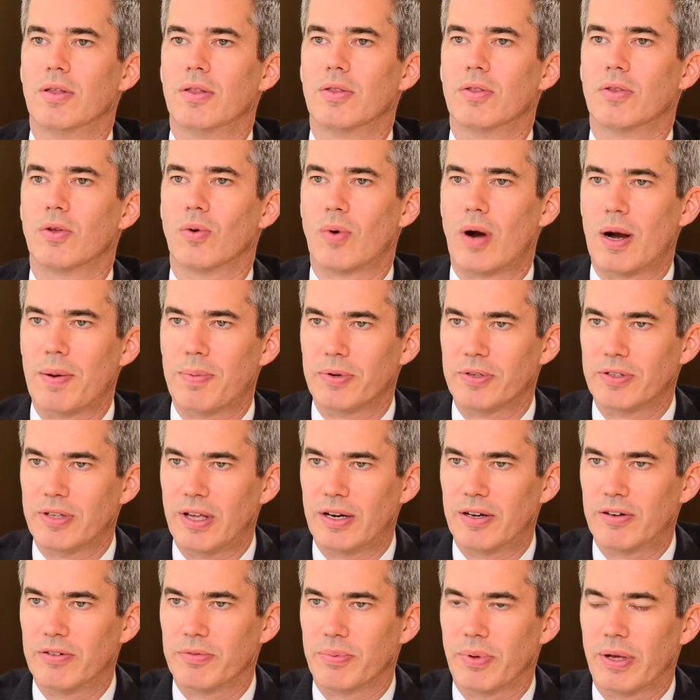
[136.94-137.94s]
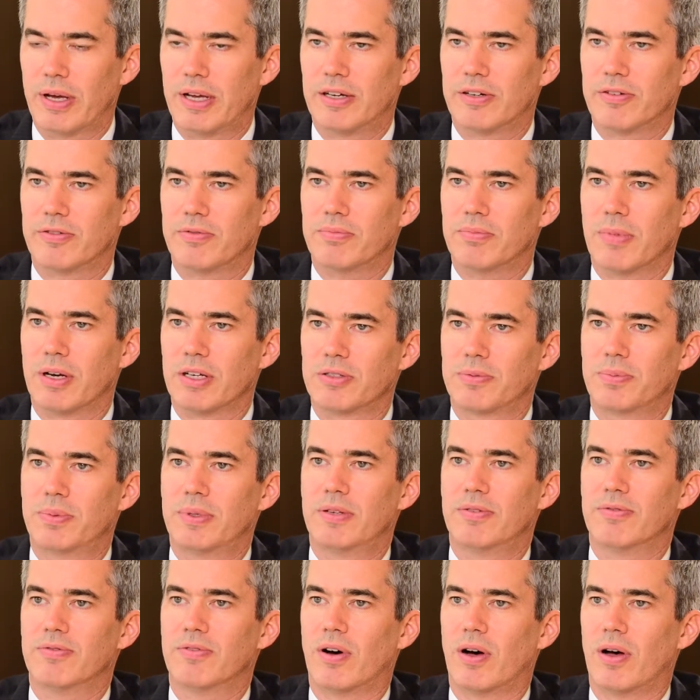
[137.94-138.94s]
The representative plaintiff must be
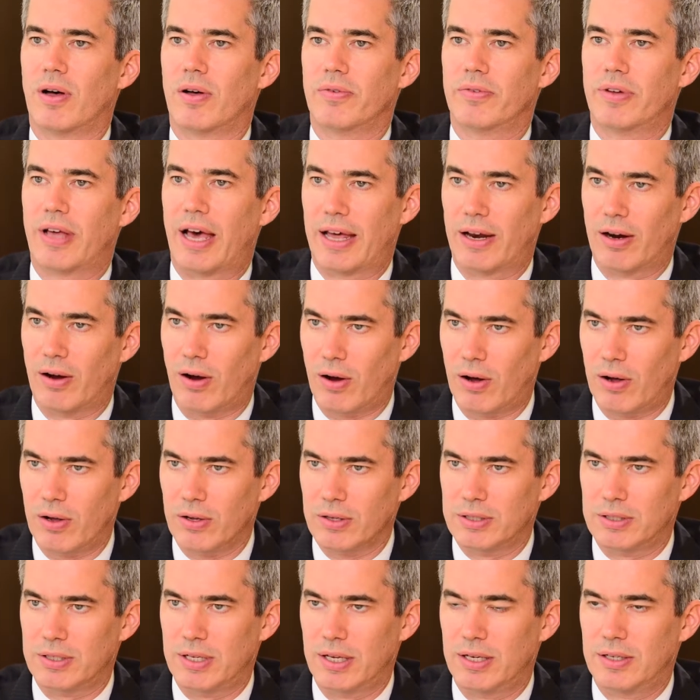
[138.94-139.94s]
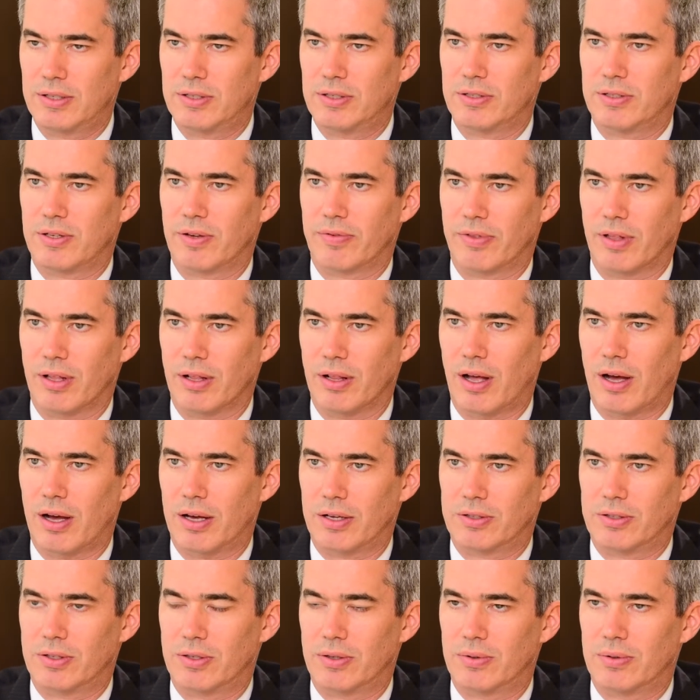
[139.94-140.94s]
involved at all stages of the
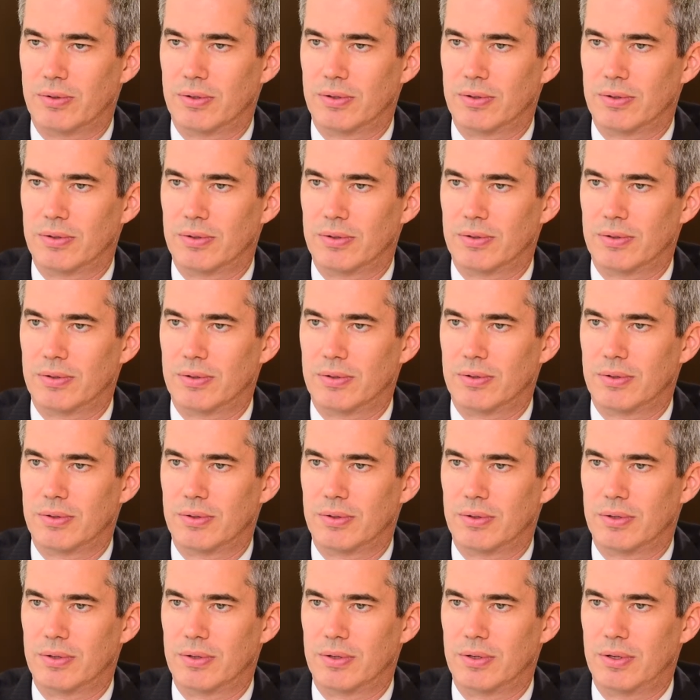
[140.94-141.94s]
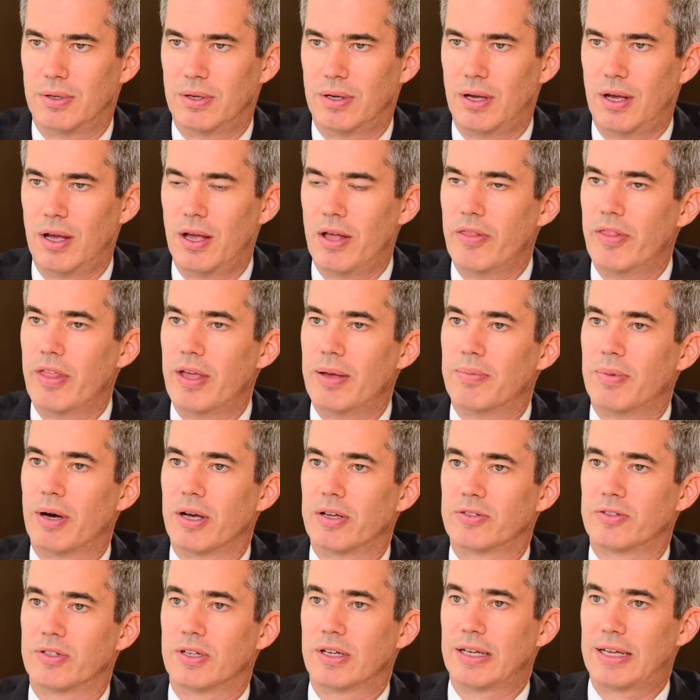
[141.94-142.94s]
lawsuit. They
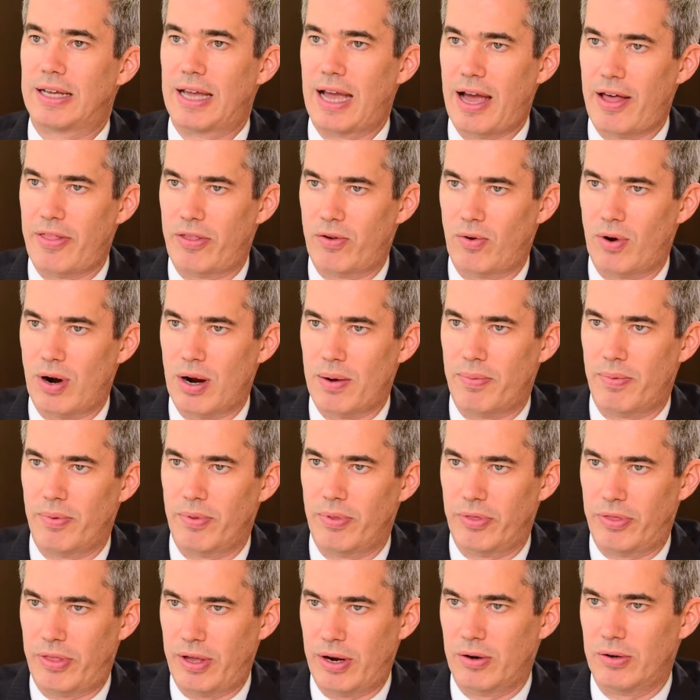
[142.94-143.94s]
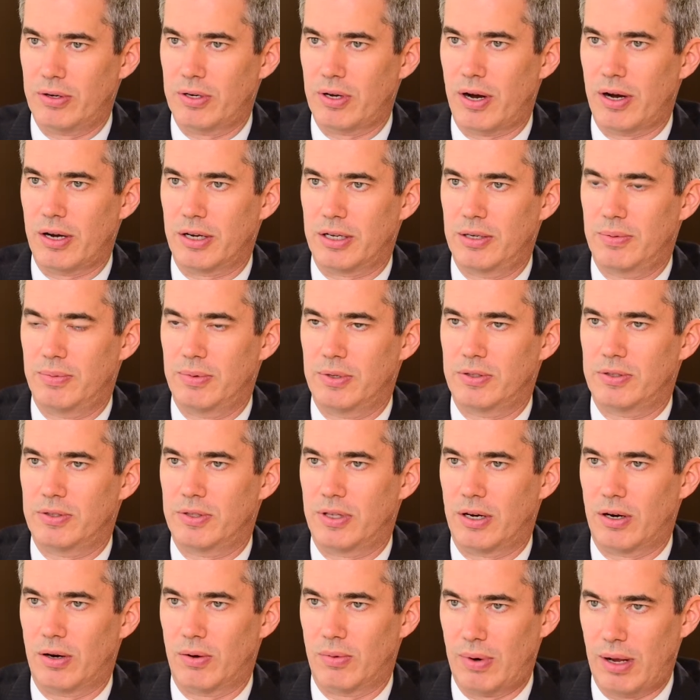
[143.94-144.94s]
must gather up their documents
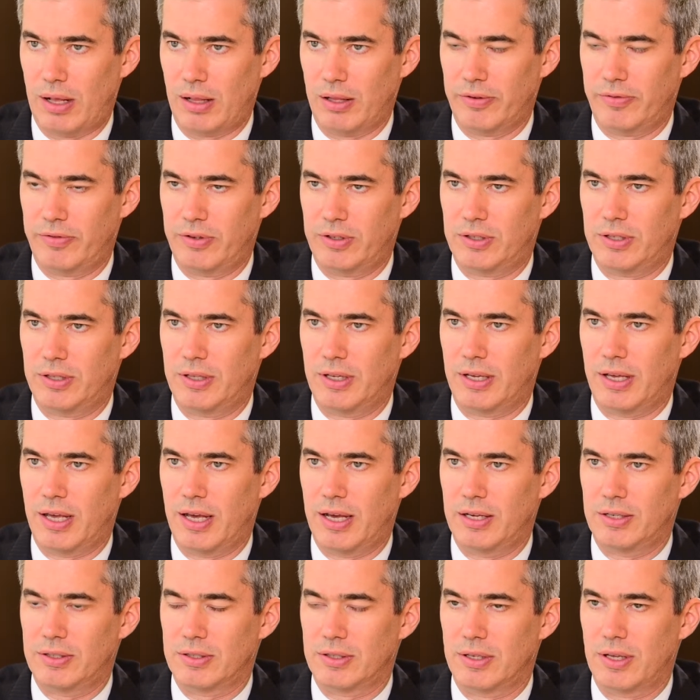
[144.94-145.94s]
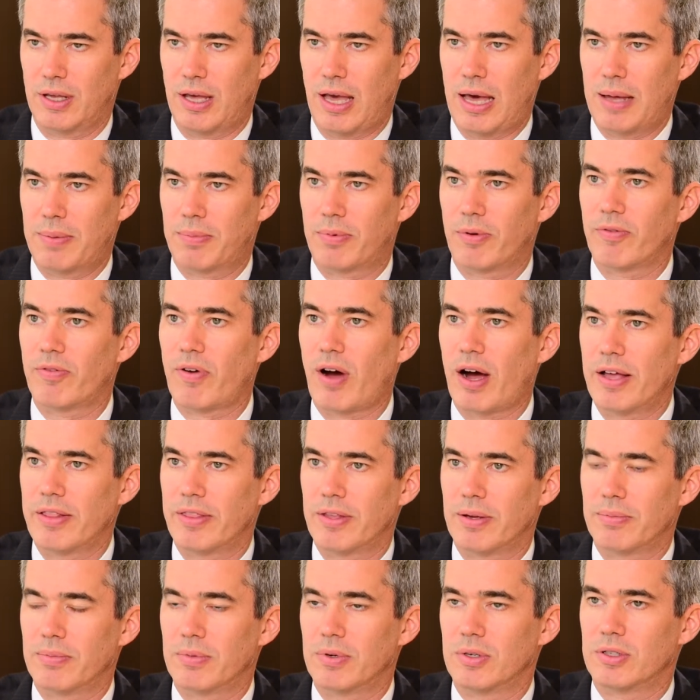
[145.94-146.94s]
that are relevant to the case and provide
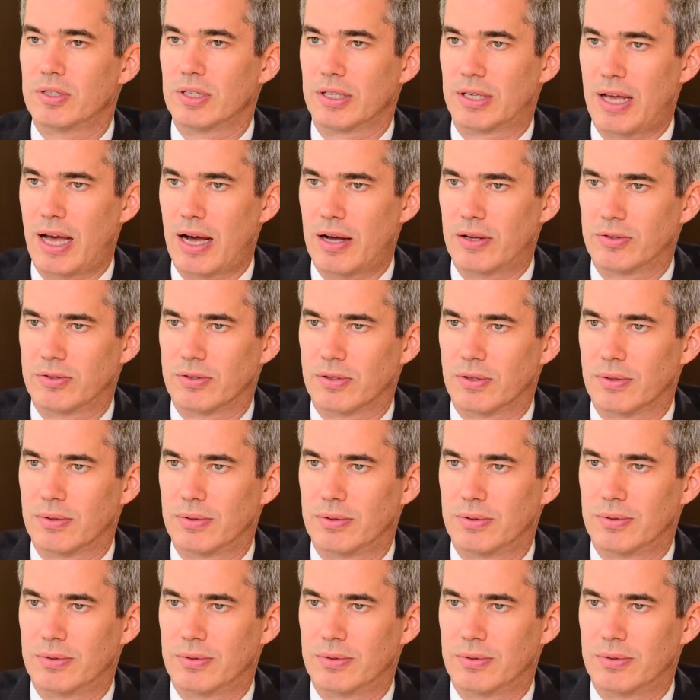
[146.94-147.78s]
them to counsel.